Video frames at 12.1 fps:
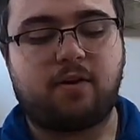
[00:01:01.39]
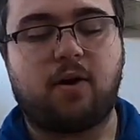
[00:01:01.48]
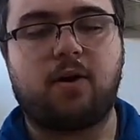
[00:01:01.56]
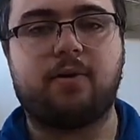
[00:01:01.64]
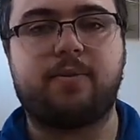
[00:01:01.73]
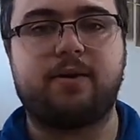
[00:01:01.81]

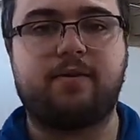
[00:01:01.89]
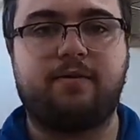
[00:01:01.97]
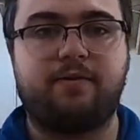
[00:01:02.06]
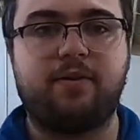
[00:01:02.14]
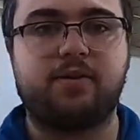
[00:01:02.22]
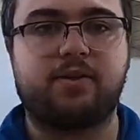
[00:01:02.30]
carbon
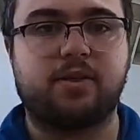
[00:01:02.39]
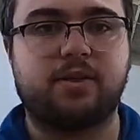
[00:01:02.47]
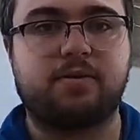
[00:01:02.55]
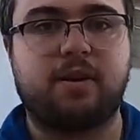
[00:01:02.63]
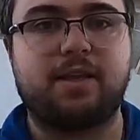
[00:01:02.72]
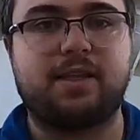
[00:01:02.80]

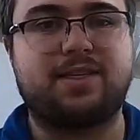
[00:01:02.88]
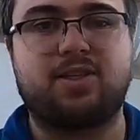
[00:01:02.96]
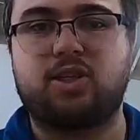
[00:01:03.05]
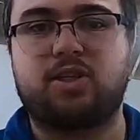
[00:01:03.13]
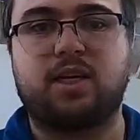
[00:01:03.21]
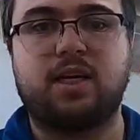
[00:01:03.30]
filters, right? This is
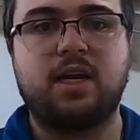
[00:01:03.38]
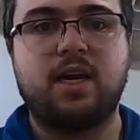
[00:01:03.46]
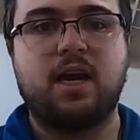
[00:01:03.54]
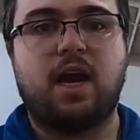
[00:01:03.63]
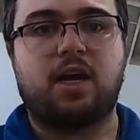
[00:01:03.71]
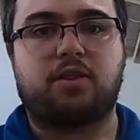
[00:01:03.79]
just a
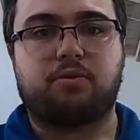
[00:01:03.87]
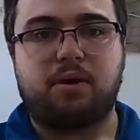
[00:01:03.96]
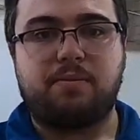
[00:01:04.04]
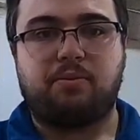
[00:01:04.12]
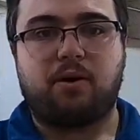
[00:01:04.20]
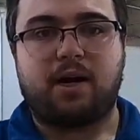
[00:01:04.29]

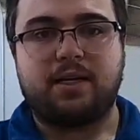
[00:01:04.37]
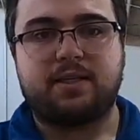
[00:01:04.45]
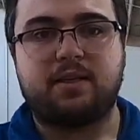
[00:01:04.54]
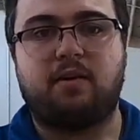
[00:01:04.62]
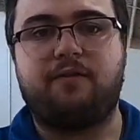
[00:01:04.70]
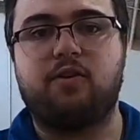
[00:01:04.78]
3-ply
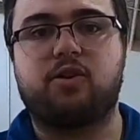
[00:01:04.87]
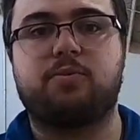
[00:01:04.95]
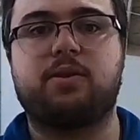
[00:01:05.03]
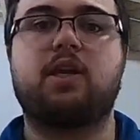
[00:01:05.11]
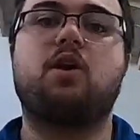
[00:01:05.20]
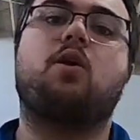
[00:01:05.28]
single filter,
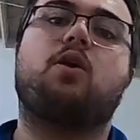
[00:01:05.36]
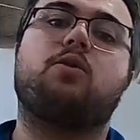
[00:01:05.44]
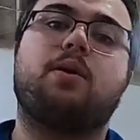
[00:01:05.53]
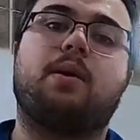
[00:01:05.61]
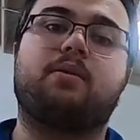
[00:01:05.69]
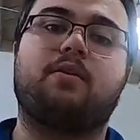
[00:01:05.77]
but they go all the
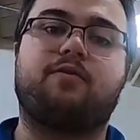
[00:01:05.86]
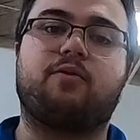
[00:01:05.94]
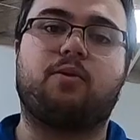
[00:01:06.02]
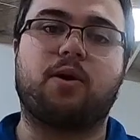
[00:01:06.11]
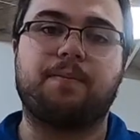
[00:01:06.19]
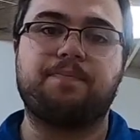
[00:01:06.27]
way up to
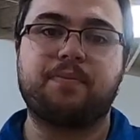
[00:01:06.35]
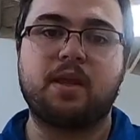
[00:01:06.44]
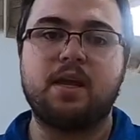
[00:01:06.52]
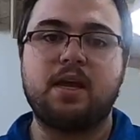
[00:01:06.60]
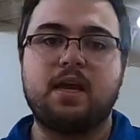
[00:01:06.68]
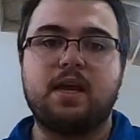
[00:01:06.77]
4.
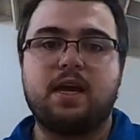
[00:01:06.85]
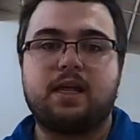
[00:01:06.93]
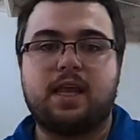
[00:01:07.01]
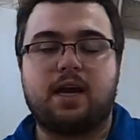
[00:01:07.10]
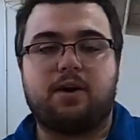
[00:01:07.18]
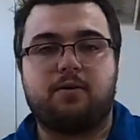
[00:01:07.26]

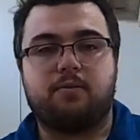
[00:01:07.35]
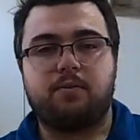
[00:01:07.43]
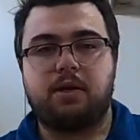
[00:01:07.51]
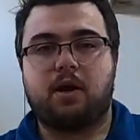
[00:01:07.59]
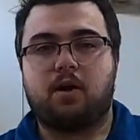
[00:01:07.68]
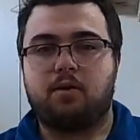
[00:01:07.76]
Now,
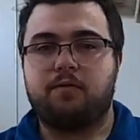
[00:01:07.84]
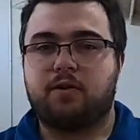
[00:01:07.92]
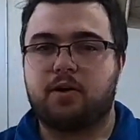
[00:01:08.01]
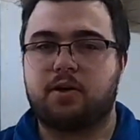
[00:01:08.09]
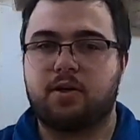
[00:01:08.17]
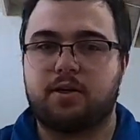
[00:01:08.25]
we all
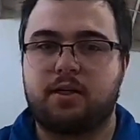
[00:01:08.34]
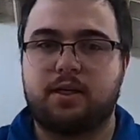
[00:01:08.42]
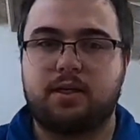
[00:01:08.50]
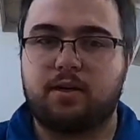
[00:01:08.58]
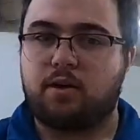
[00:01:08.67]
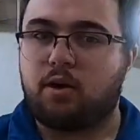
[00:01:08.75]

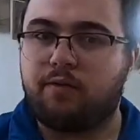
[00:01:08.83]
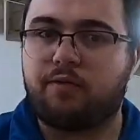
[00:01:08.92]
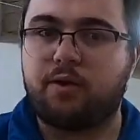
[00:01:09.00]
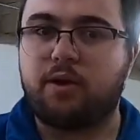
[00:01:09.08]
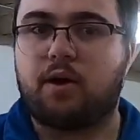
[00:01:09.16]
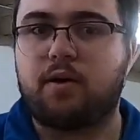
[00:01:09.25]
heard, or
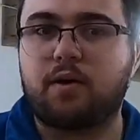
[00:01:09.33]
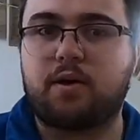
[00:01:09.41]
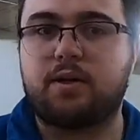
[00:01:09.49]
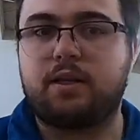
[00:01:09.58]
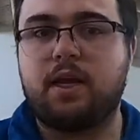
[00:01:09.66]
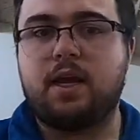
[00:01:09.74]
hopefully all
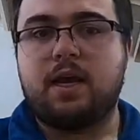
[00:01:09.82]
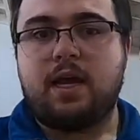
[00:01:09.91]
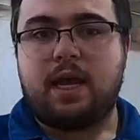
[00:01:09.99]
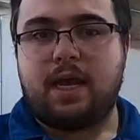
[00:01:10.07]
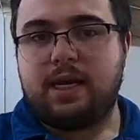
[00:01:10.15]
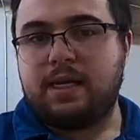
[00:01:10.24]
heard,
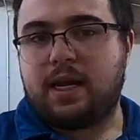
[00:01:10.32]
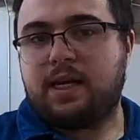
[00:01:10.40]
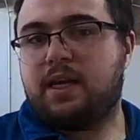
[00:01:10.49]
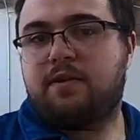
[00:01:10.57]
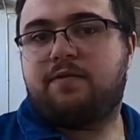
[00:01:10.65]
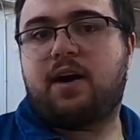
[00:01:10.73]

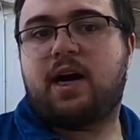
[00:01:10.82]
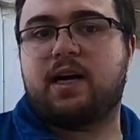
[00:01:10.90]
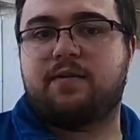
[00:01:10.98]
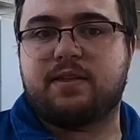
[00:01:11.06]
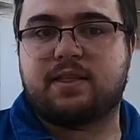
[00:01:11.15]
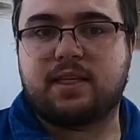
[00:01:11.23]

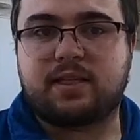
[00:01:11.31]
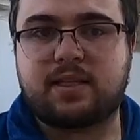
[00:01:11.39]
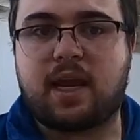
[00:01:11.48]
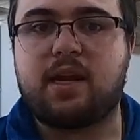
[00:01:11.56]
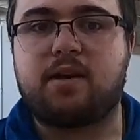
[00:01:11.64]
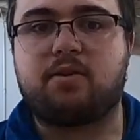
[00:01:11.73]
N95 is the
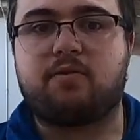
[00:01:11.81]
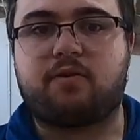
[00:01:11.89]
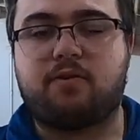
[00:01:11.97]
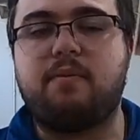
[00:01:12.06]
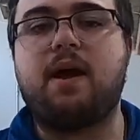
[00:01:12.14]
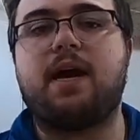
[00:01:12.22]
standard
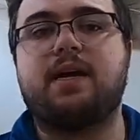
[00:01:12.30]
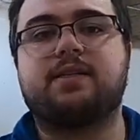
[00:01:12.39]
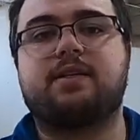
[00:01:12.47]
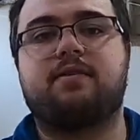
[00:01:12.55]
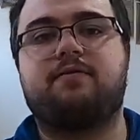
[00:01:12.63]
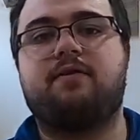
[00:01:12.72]
for masks.
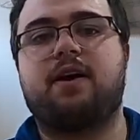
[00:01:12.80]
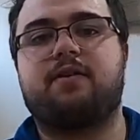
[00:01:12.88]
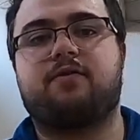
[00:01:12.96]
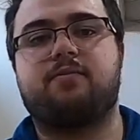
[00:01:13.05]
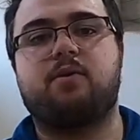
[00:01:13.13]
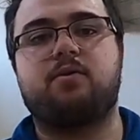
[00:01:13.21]
In fact,
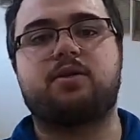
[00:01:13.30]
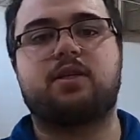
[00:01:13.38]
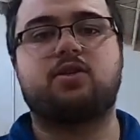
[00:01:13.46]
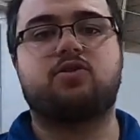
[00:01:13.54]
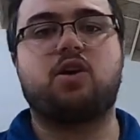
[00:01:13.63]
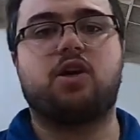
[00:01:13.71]
for most
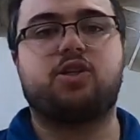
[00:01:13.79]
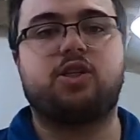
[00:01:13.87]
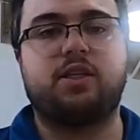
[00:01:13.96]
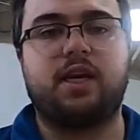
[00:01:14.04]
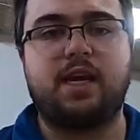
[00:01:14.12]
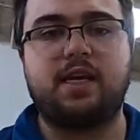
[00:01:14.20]

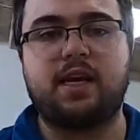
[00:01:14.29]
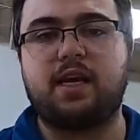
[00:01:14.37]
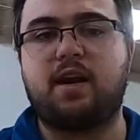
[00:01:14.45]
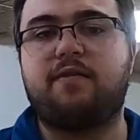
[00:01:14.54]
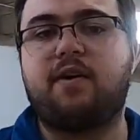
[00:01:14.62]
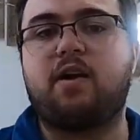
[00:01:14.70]
construction,
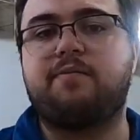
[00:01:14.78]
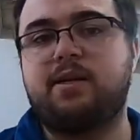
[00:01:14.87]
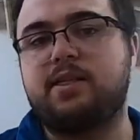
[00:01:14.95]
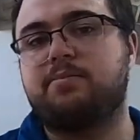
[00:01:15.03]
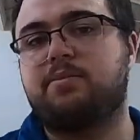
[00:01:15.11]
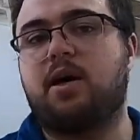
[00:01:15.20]
N95 means
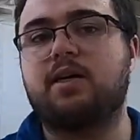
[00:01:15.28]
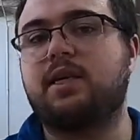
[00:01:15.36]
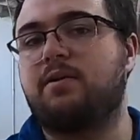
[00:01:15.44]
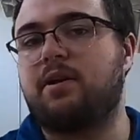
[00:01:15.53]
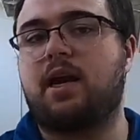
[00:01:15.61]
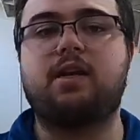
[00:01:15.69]
it blocks
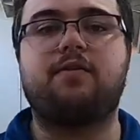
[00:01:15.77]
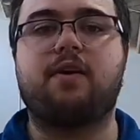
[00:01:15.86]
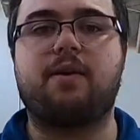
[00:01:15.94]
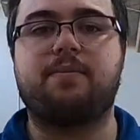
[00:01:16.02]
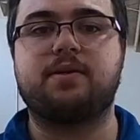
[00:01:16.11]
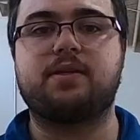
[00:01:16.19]
out
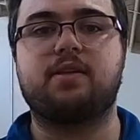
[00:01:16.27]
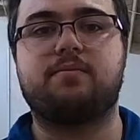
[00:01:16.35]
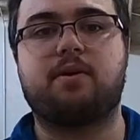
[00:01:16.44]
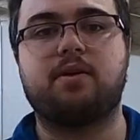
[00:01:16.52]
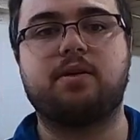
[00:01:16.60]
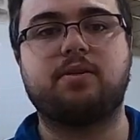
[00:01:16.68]
95% of
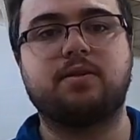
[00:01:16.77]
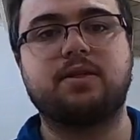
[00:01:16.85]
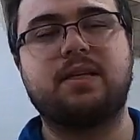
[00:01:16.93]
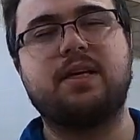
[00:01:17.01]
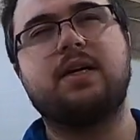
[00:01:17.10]
particles.